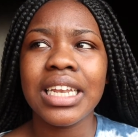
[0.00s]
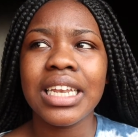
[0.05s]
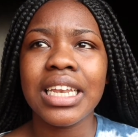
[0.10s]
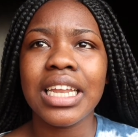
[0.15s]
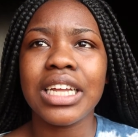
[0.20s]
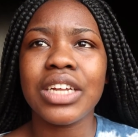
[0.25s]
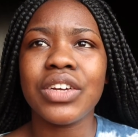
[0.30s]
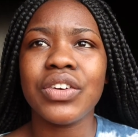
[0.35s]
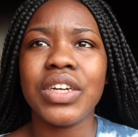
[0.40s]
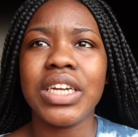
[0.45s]

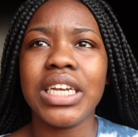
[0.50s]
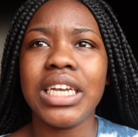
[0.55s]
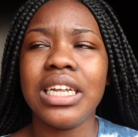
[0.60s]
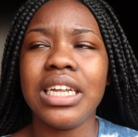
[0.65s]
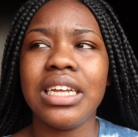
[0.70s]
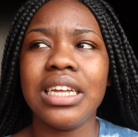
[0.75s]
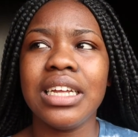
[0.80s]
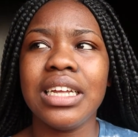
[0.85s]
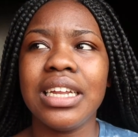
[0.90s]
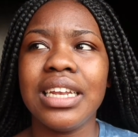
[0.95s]
Like,
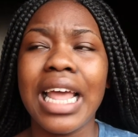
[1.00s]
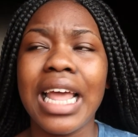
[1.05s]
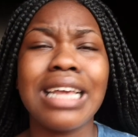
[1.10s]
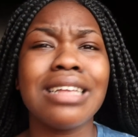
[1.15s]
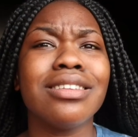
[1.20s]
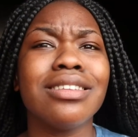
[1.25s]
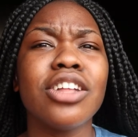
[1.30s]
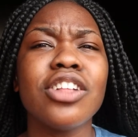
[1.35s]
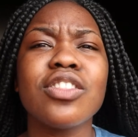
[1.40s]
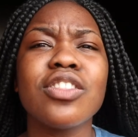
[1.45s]
really? Like,
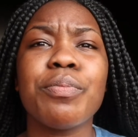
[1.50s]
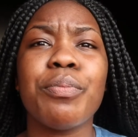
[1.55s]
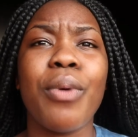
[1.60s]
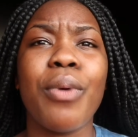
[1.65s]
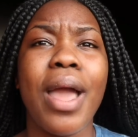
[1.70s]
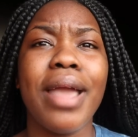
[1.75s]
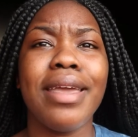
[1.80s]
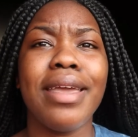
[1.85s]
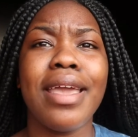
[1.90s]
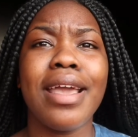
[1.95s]
he starts
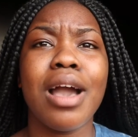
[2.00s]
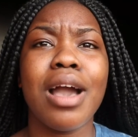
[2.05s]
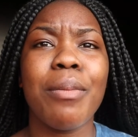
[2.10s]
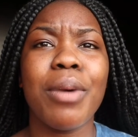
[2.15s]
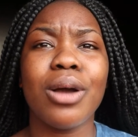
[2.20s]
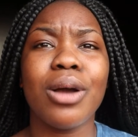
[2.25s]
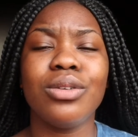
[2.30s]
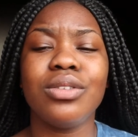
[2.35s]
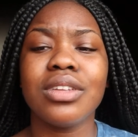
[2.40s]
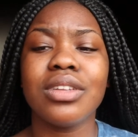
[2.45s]
bragging
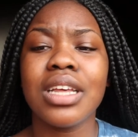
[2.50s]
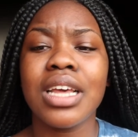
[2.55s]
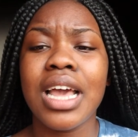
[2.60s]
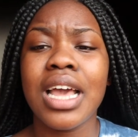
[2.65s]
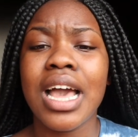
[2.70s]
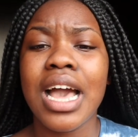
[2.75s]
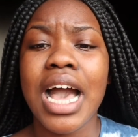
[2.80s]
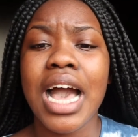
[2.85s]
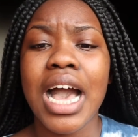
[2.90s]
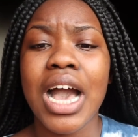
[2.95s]
about
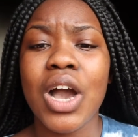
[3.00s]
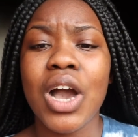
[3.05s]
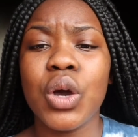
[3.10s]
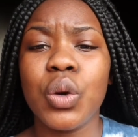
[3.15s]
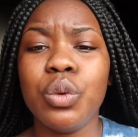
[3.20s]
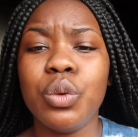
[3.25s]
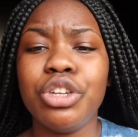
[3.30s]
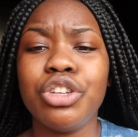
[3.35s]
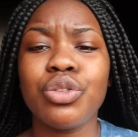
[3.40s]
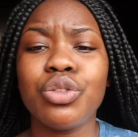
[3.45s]

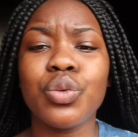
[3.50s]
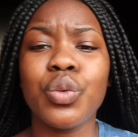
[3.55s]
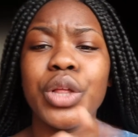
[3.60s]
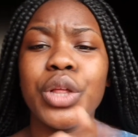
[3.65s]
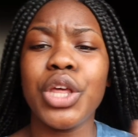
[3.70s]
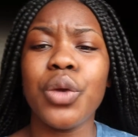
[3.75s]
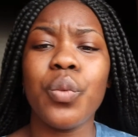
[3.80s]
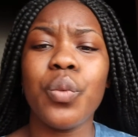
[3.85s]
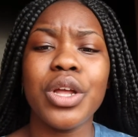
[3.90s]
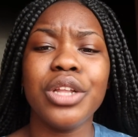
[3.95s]
which school
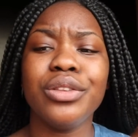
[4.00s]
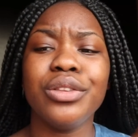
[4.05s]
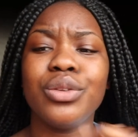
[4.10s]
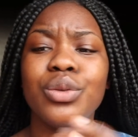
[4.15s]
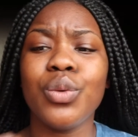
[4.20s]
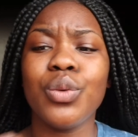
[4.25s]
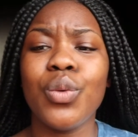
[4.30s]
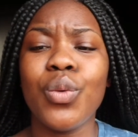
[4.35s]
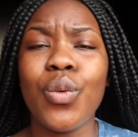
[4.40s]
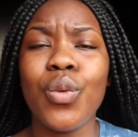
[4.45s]
he went
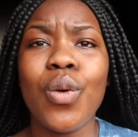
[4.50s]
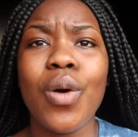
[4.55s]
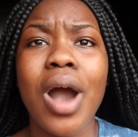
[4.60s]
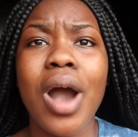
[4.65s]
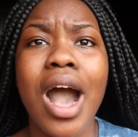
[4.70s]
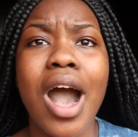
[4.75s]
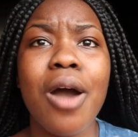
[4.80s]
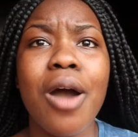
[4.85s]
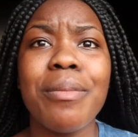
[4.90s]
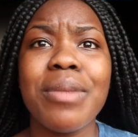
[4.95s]
to,
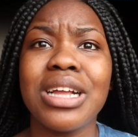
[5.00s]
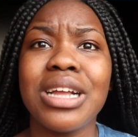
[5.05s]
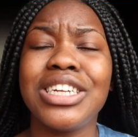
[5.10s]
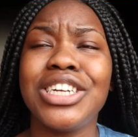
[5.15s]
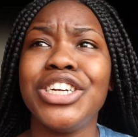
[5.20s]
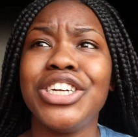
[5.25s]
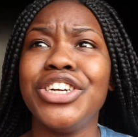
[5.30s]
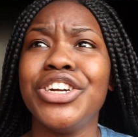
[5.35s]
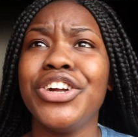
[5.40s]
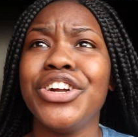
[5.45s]
how much
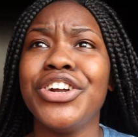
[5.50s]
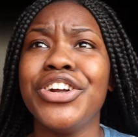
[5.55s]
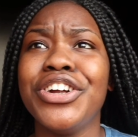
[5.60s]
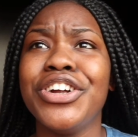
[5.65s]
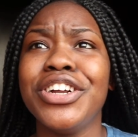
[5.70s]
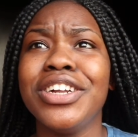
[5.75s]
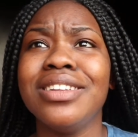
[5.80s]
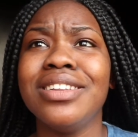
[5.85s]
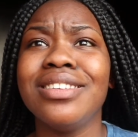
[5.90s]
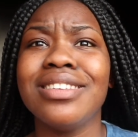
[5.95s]
he
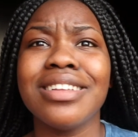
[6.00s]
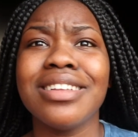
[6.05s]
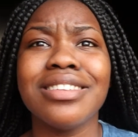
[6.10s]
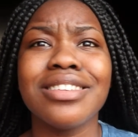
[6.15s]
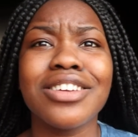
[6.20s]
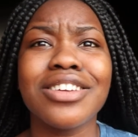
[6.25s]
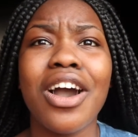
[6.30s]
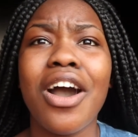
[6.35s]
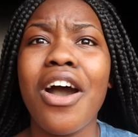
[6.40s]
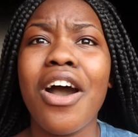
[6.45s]
earns,
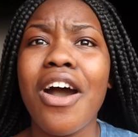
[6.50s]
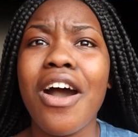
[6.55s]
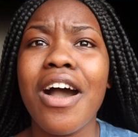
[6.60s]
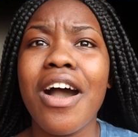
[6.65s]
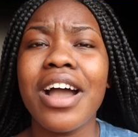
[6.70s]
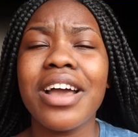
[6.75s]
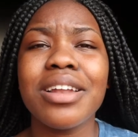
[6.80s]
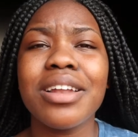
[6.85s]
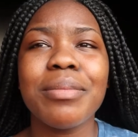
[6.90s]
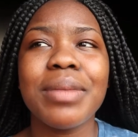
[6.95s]
his
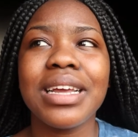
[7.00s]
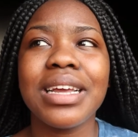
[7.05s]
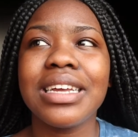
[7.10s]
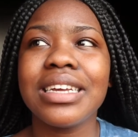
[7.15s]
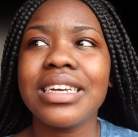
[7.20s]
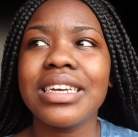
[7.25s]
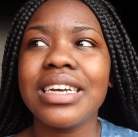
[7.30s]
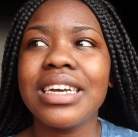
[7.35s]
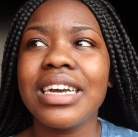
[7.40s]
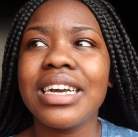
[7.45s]
car. And I'm
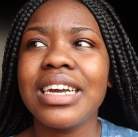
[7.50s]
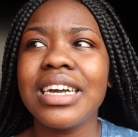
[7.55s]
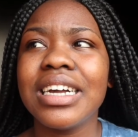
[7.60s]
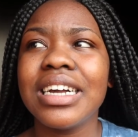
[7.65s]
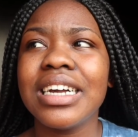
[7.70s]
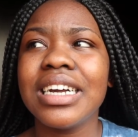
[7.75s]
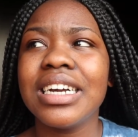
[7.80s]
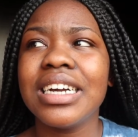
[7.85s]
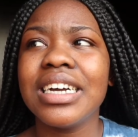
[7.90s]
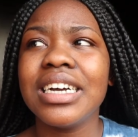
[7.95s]
like,
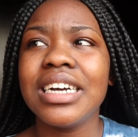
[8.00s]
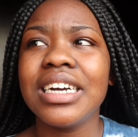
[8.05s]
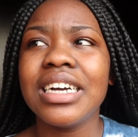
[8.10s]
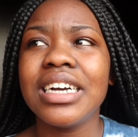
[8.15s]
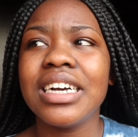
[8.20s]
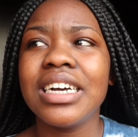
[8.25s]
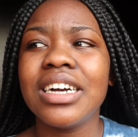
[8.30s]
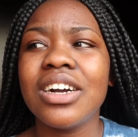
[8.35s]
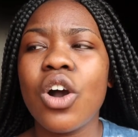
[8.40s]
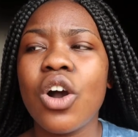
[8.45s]

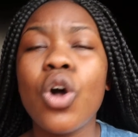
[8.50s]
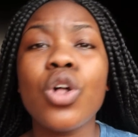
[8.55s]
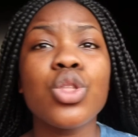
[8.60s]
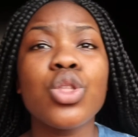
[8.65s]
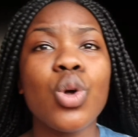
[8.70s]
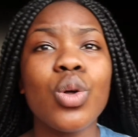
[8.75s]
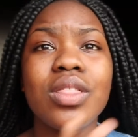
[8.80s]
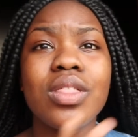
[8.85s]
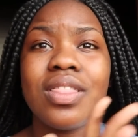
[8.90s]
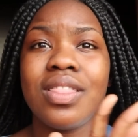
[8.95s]

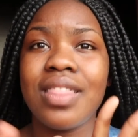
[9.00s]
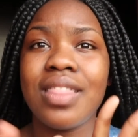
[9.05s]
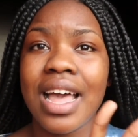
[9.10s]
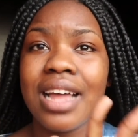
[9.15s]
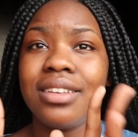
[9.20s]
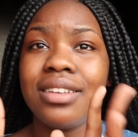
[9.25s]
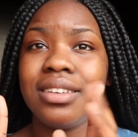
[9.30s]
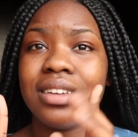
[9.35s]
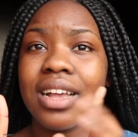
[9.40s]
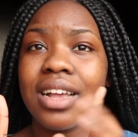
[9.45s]
although
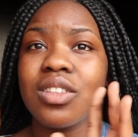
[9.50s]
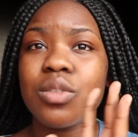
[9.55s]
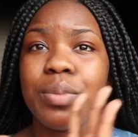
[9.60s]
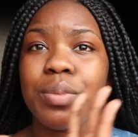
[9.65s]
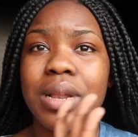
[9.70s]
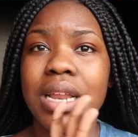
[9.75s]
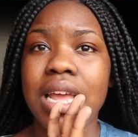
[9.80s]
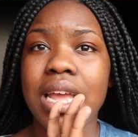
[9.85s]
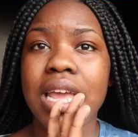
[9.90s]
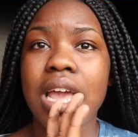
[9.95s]
that does
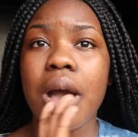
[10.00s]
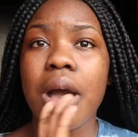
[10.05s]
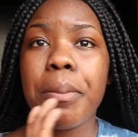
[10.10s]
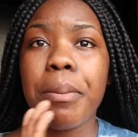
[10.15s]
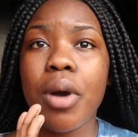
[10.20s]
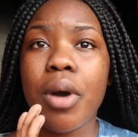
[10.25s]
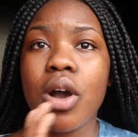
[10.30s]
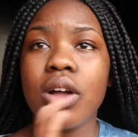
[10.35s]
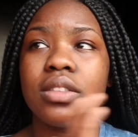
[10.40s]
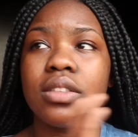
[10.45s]
play a
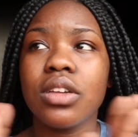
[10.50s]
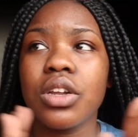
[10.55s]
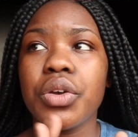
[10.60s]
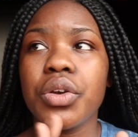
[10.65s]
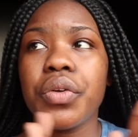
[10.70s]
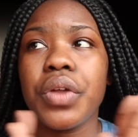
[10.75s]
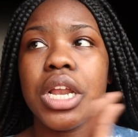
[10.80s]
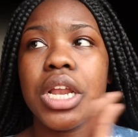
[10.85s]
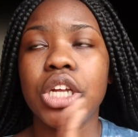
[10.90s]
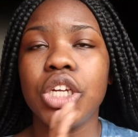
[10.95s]
part in
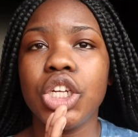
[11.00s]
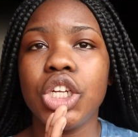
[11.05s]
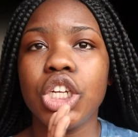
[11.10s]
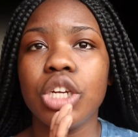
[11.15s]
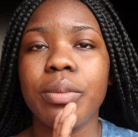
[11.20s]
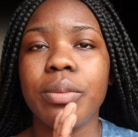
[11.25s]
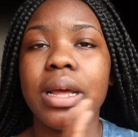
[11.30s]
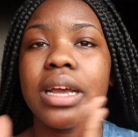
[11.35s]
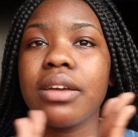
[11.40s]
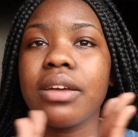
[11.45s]
a
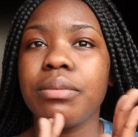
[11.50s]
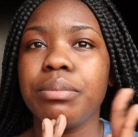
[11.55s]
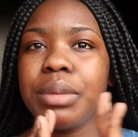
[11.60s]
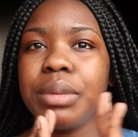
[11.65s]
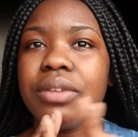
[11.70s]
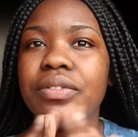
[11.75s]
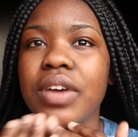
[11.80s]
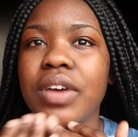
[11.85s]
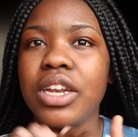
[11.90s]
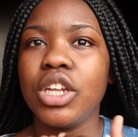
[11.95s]
relationship, like
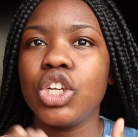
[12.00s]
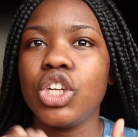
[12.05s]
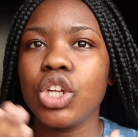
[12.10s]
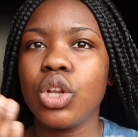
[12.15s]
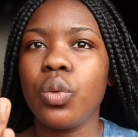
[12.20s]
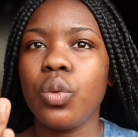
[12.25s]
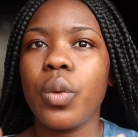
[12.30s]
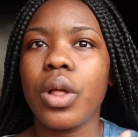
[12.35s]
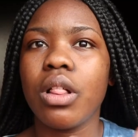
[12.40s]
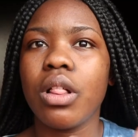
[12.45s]
being
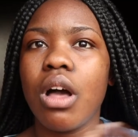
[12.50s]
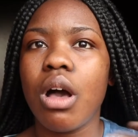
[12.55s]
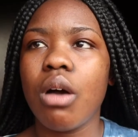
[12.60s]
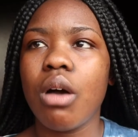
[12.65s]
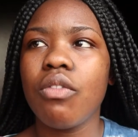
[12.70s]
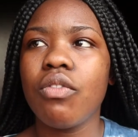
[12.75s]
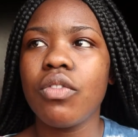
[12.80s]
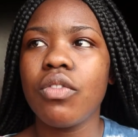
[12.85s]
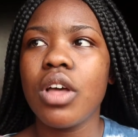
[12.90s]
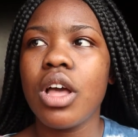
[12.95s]
financially well
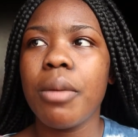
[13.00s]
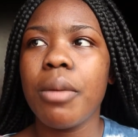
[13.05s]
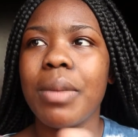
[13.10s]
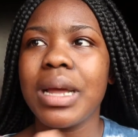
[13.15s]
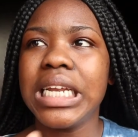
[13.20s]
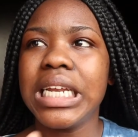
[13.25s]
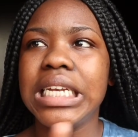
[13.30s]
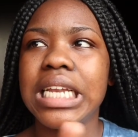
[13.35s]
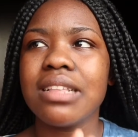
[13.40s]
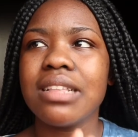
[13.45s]
off,
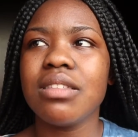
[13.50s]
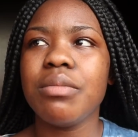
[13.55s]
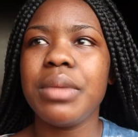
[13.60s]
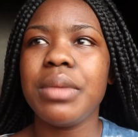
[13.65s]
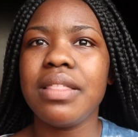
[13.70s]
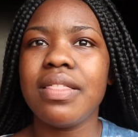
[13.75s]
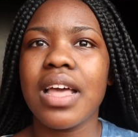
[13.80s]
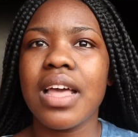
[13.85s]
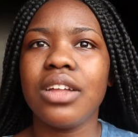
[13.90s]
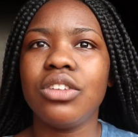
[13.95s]
but it doesn't
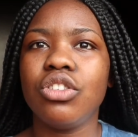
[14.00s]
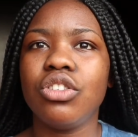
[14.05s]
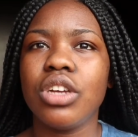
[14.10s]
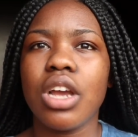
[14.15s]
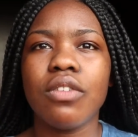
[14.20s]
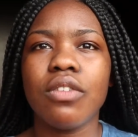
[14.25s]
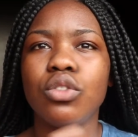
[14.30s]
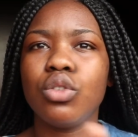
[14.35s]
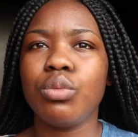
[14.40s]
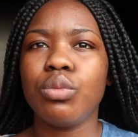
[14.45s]
mean that you
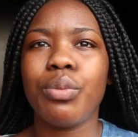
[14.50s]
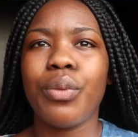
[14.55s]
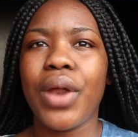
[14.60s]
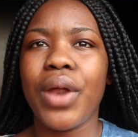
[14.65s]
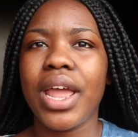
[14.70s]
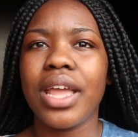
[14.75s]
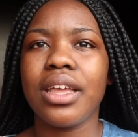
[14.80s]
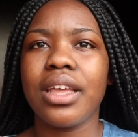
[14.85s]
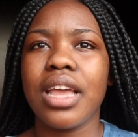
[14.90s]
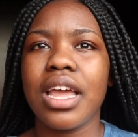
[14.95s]
have to
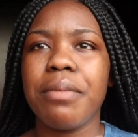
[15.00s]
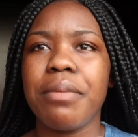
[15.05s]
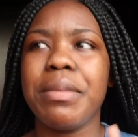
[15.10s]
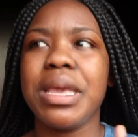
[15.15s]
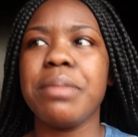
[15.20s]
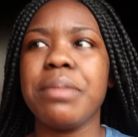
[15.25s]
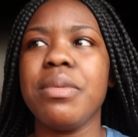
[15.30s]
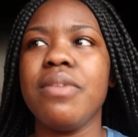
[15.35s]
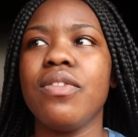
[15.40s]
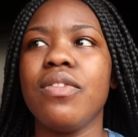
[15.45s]
brag and
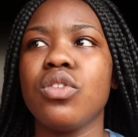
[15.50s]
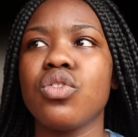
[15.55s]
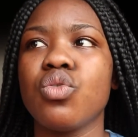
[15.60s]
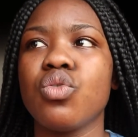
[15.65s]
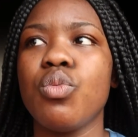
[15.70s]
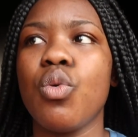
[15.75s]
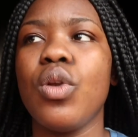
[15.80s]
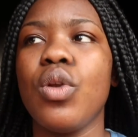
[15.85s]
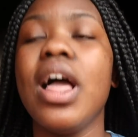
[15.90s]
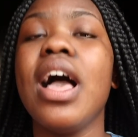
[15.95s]
make me feel
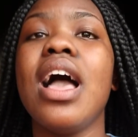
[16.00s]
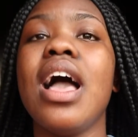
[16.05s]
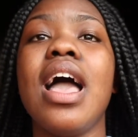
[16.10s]
small.